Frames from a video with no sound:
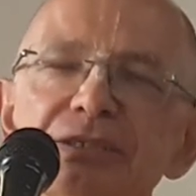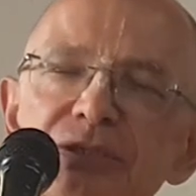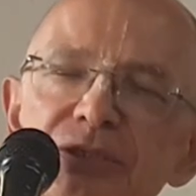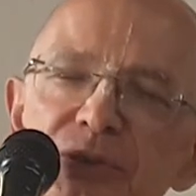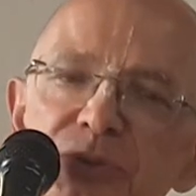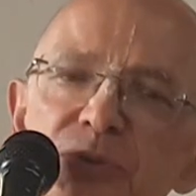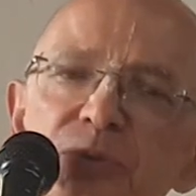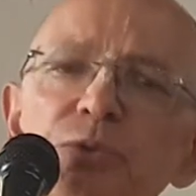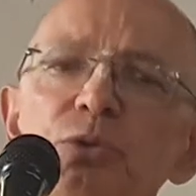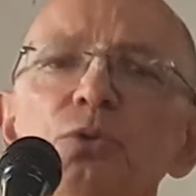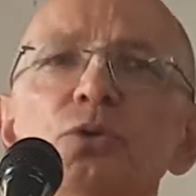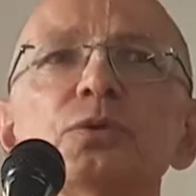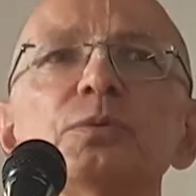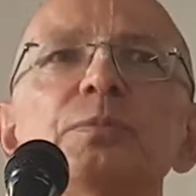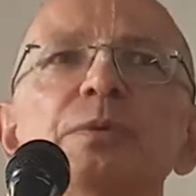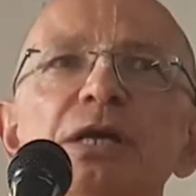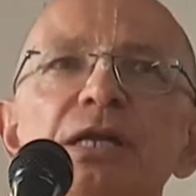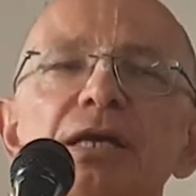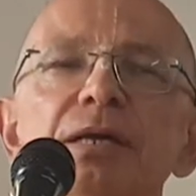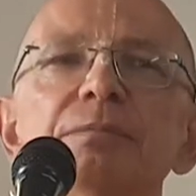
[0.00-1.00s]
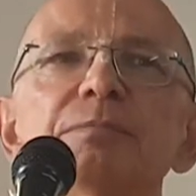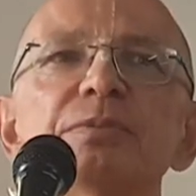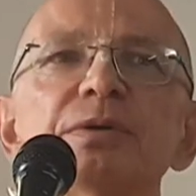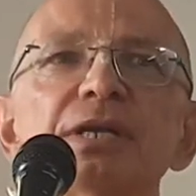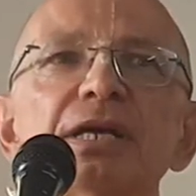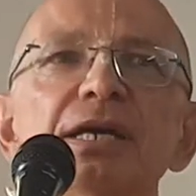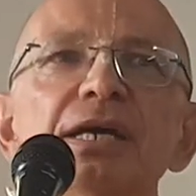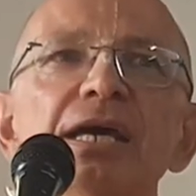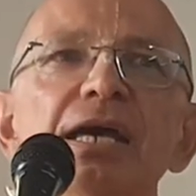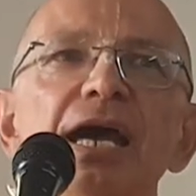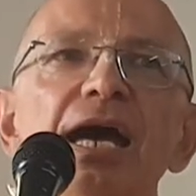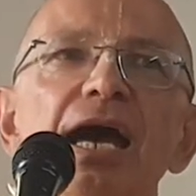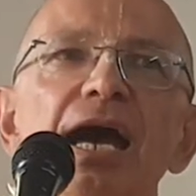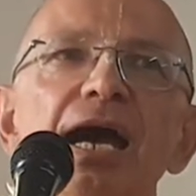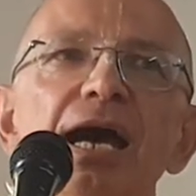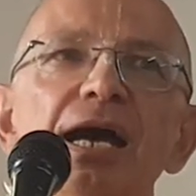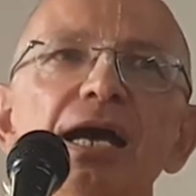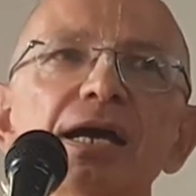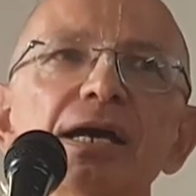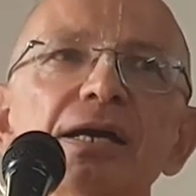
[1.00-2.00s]
through Guru
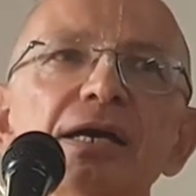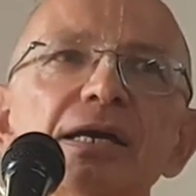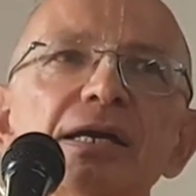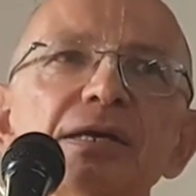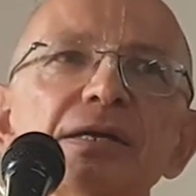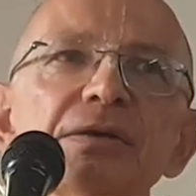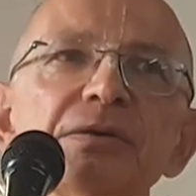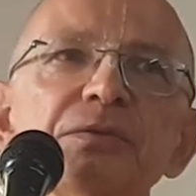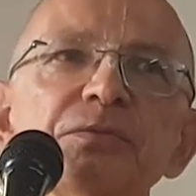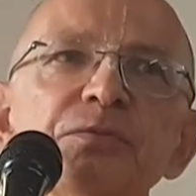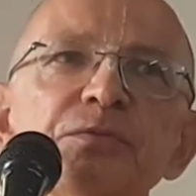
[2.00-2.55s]
Parampara,